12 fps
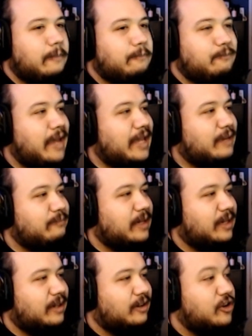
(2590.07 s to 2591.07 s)
make
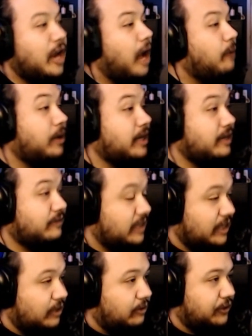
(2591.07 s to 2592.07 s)
me not want to even
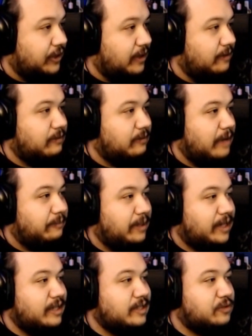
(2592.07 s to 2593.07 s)
deal with it
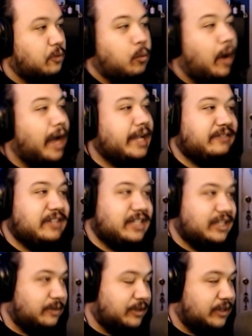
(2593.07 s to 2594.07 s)
because why even
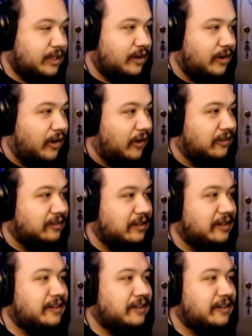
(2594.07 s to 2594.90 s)
deal with it at all?